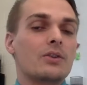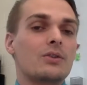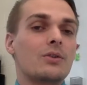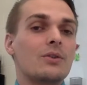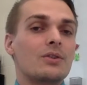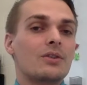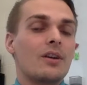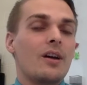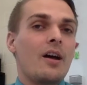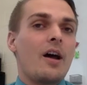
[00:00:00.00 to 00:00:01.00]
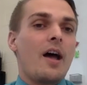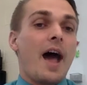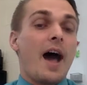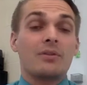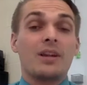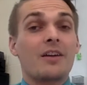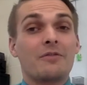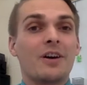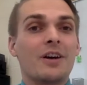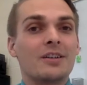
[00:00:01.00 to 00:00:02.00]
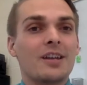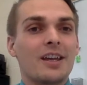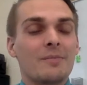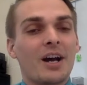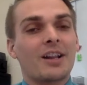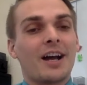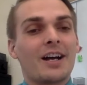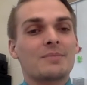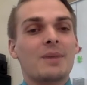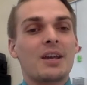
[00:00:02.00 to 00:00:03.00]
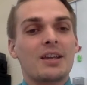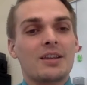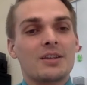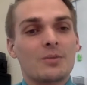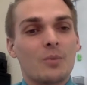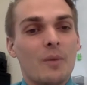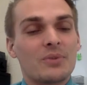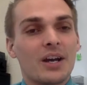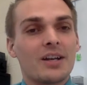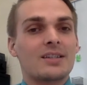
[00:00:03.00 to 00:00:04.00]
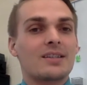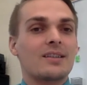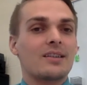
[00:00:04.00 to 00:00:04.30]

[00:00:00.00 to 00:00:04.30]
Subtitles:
Students have a lot of fun in my class making these websites.